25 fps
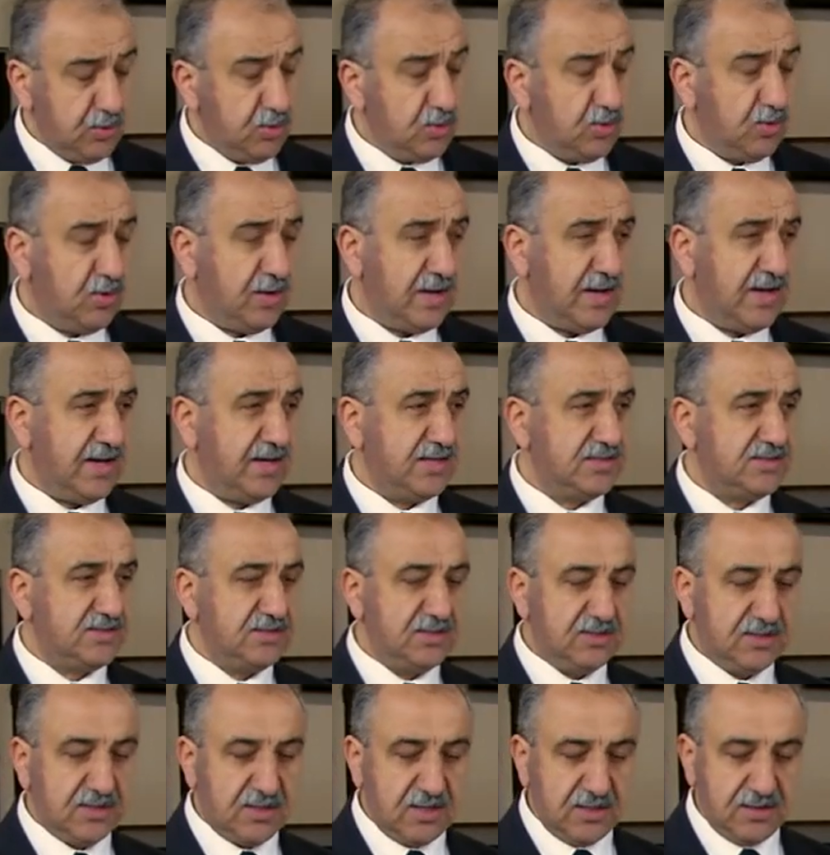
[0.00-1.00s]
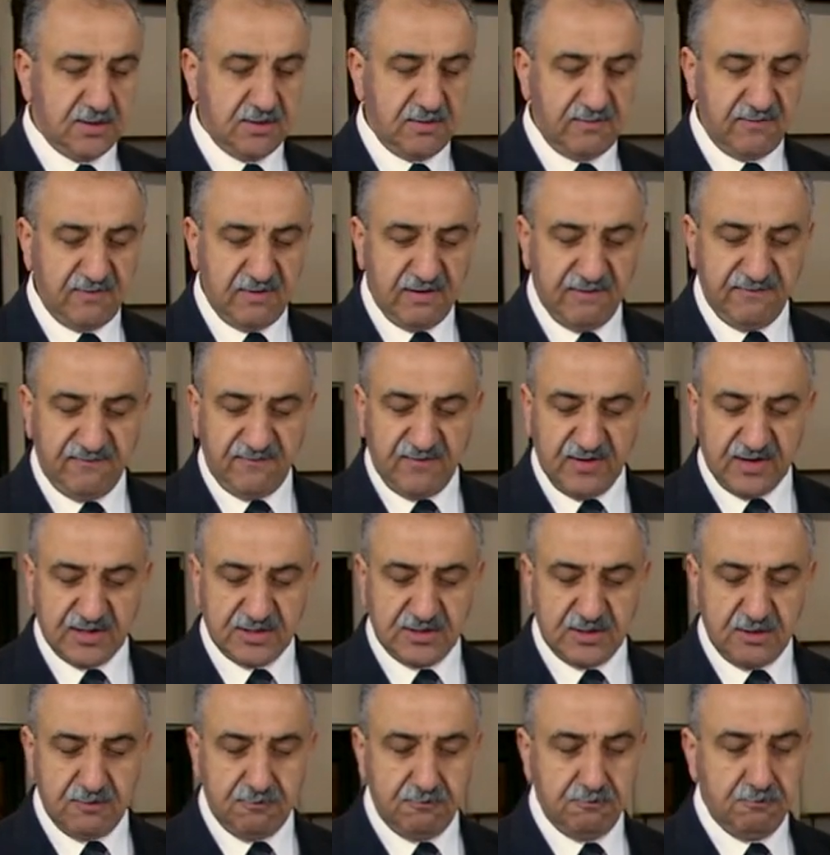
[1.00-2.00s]
no acid can affect
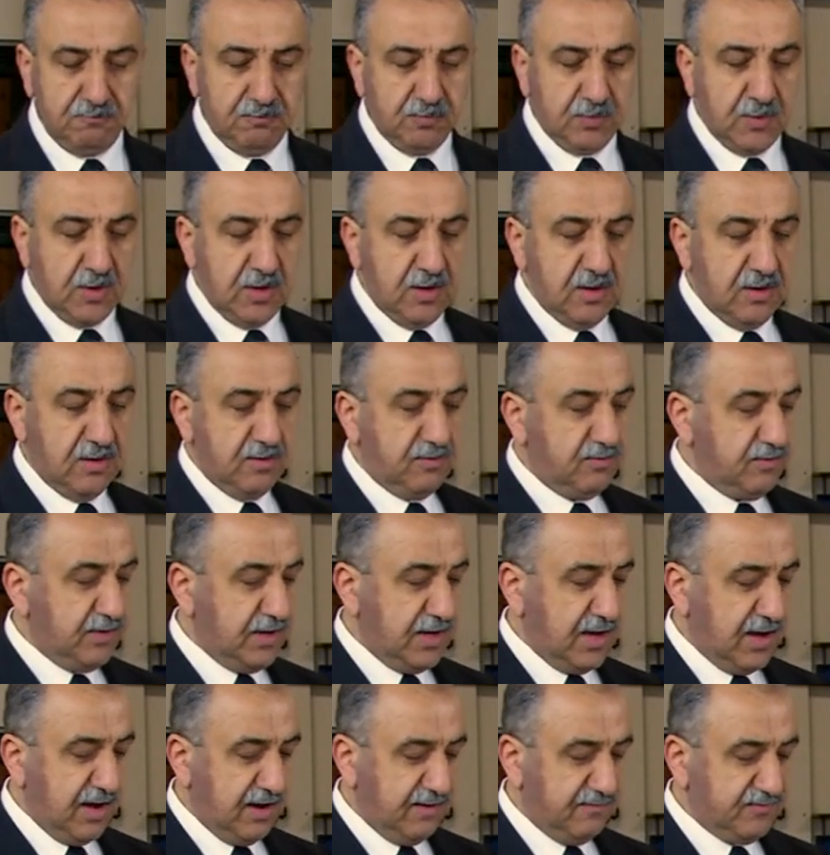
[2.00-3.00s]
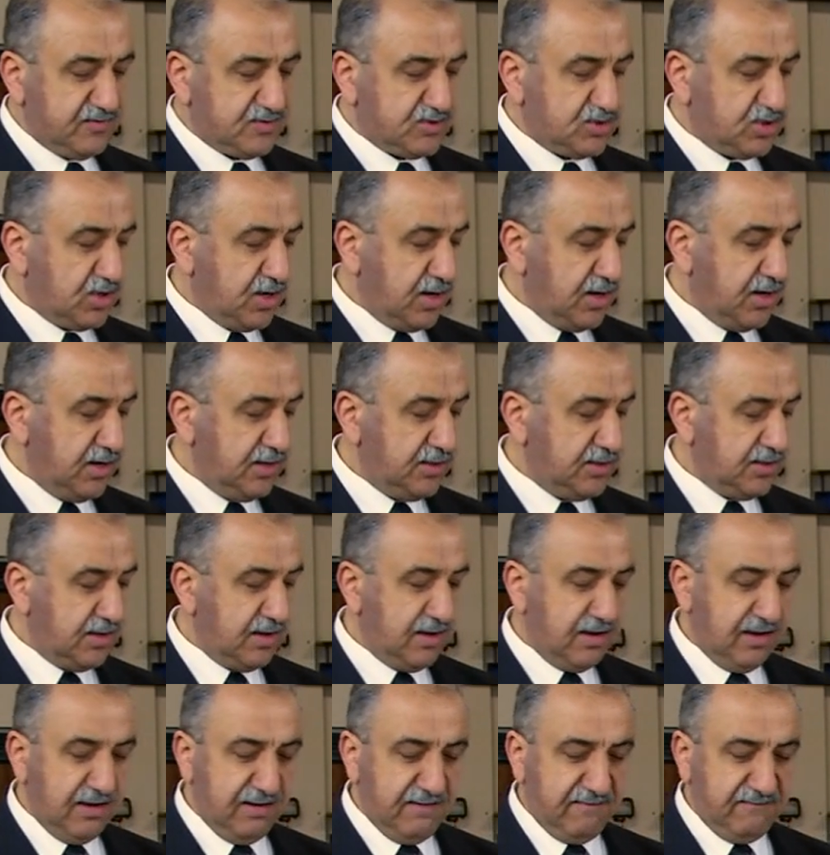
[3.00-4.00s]
them. We have tried
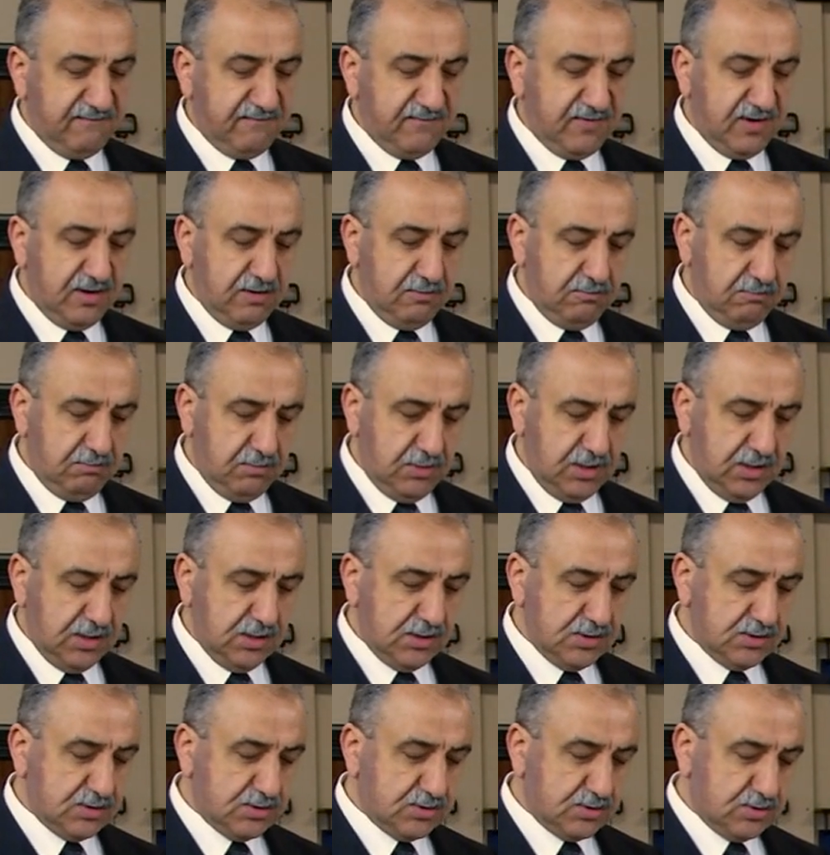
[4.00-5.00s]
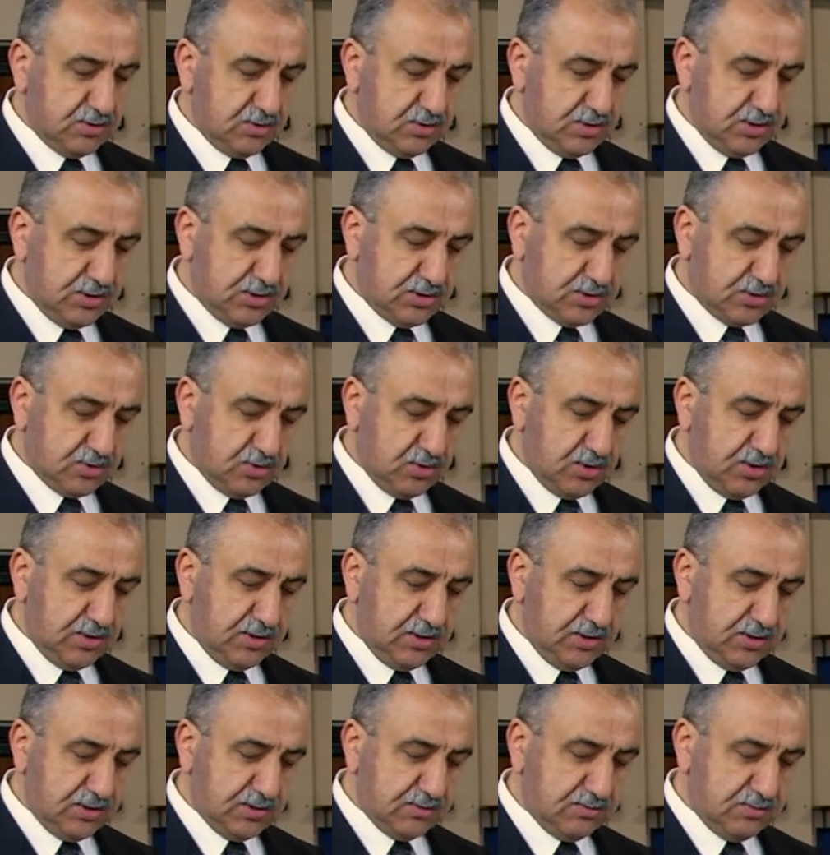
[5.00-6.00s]
every means to destroy
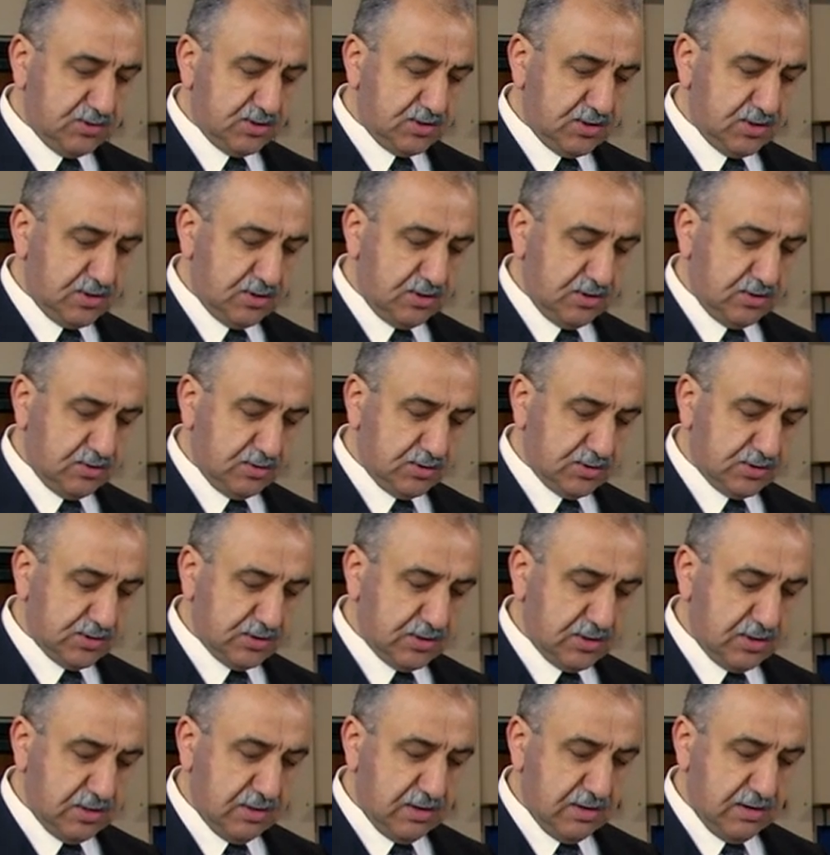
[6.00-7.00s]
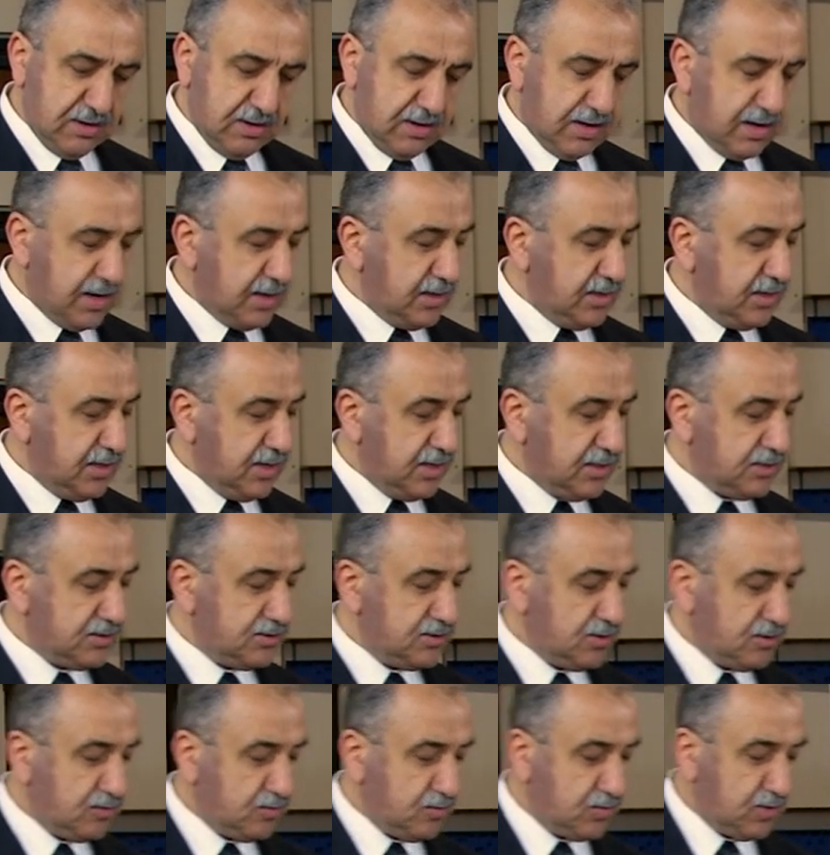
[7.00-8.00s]
these materials, and it has
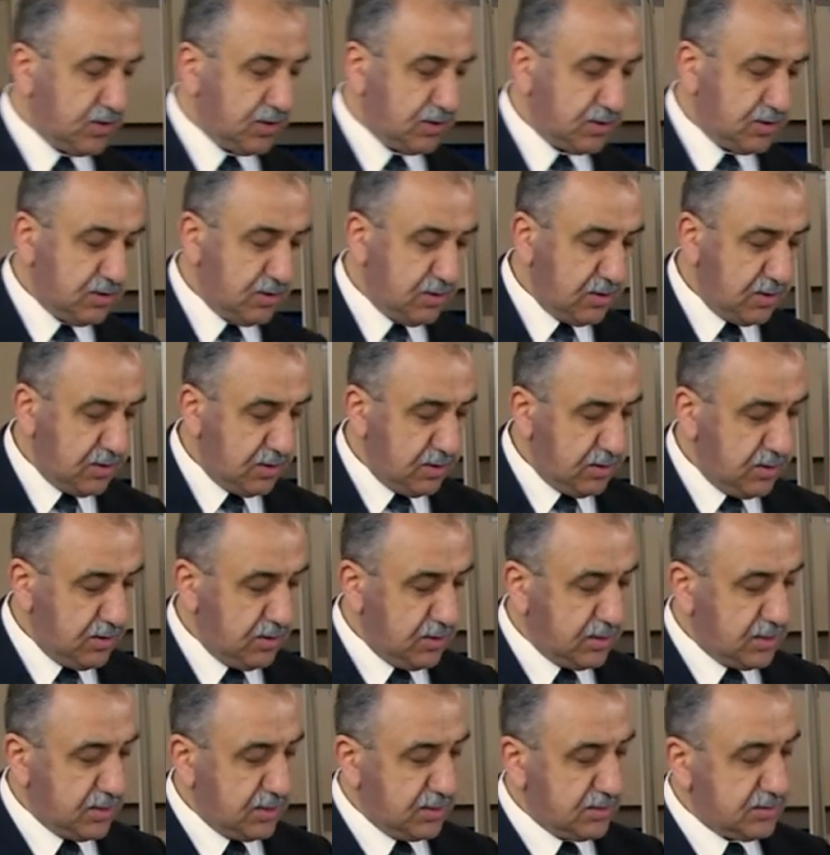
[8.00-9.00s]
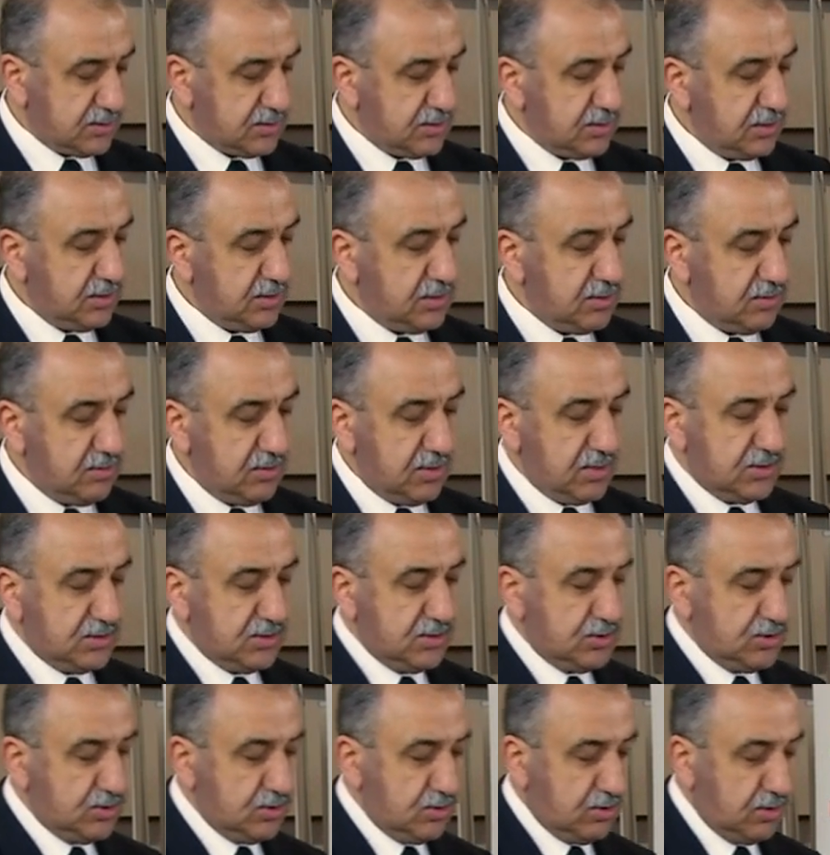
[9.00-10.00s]
not worked. You can see the
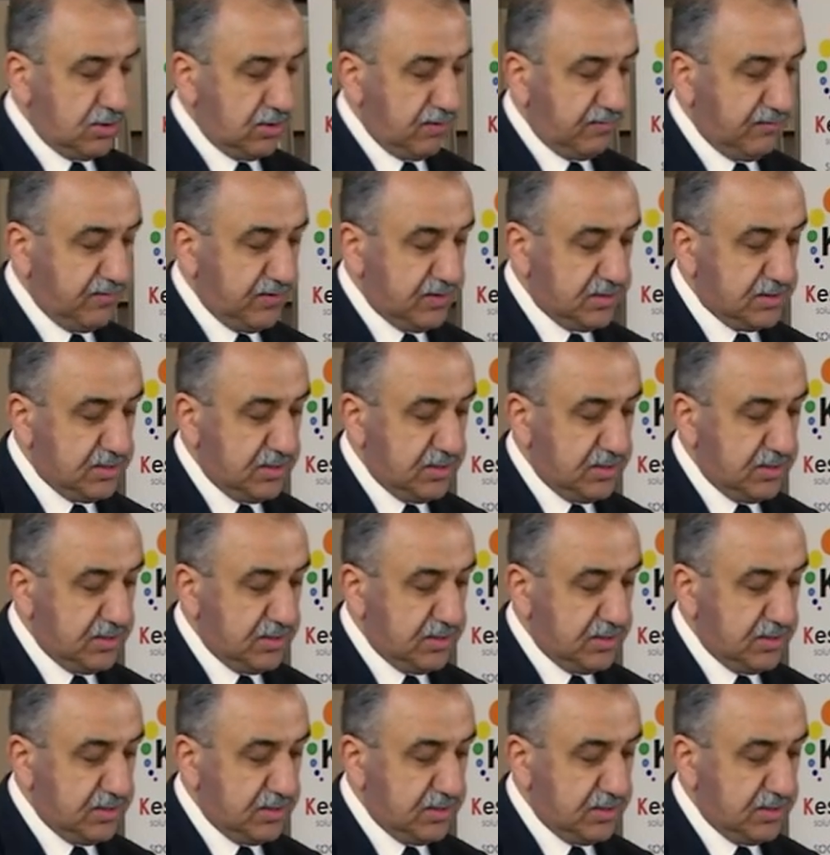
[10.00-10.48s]
residual of it